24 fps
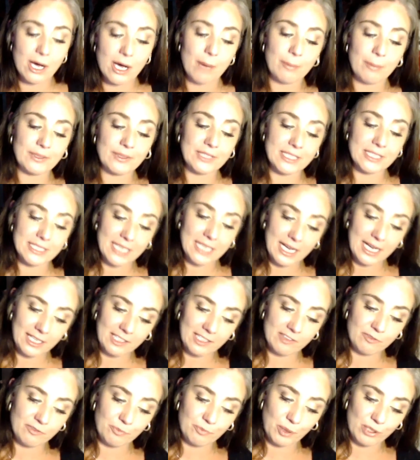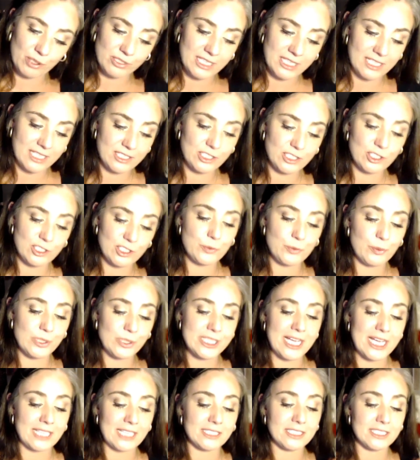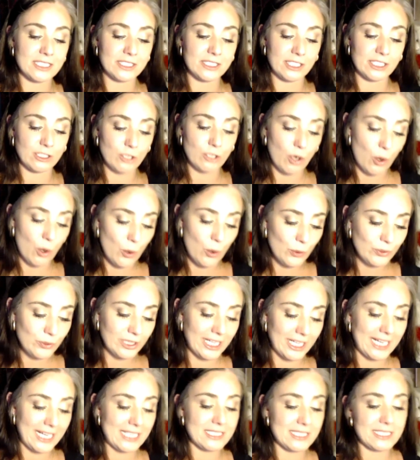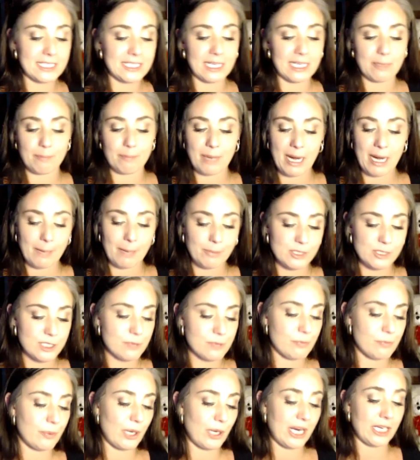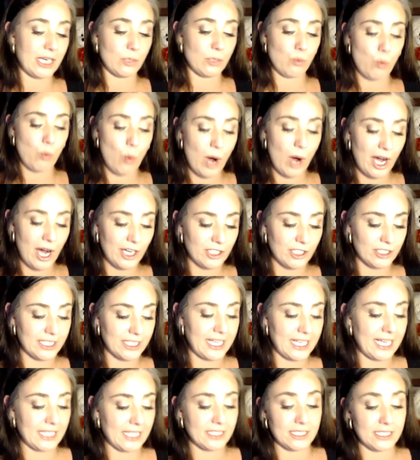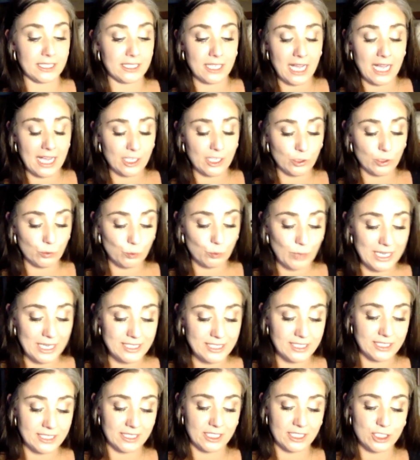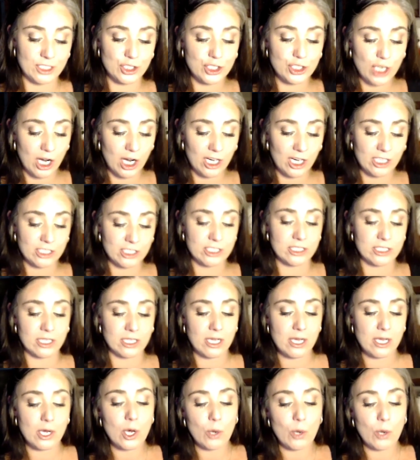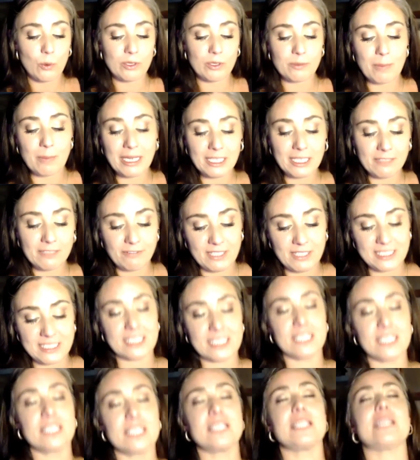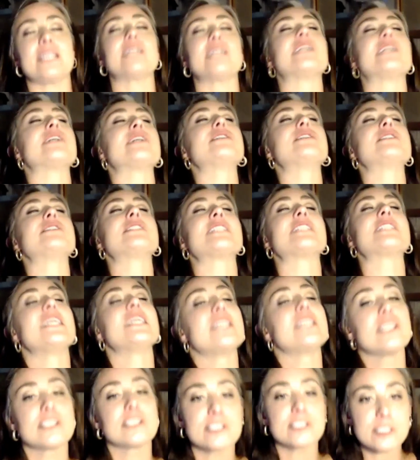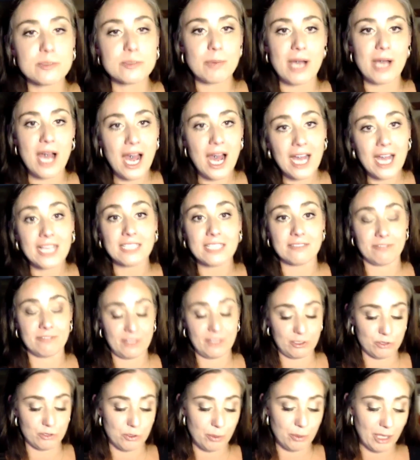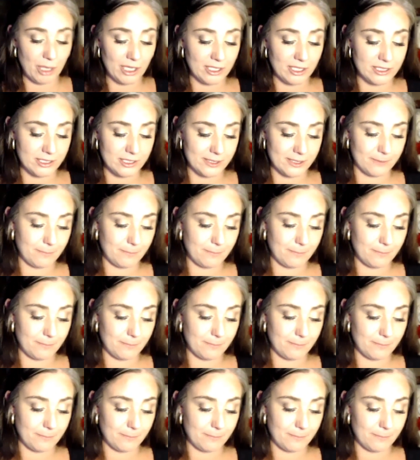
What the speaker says: But the native protesters protecting their own lands get pepper sprayed, water cannoned, and arrested and charged, with many facing years and years behind federal bars.